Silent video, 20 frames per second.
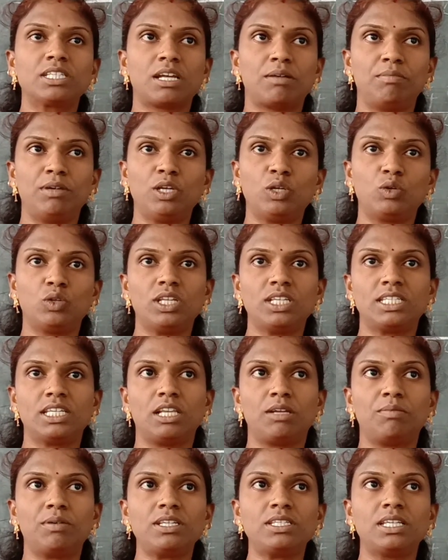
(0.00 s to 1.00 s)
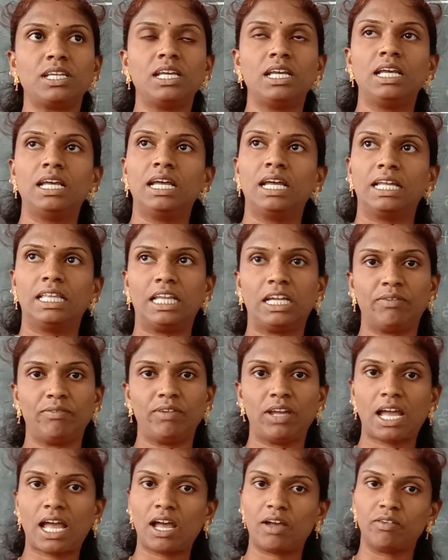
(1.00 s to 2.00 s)
coming to the syllabus, that
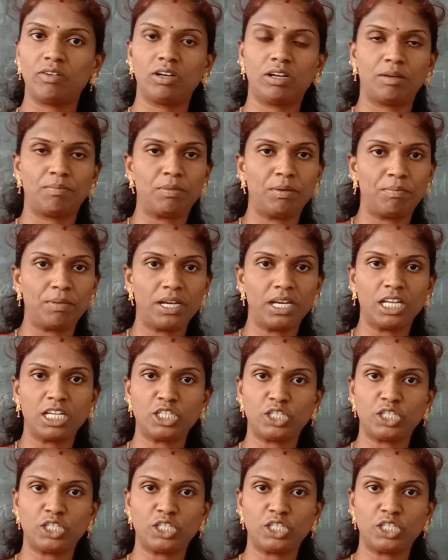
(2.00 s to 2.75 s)
we have prepared a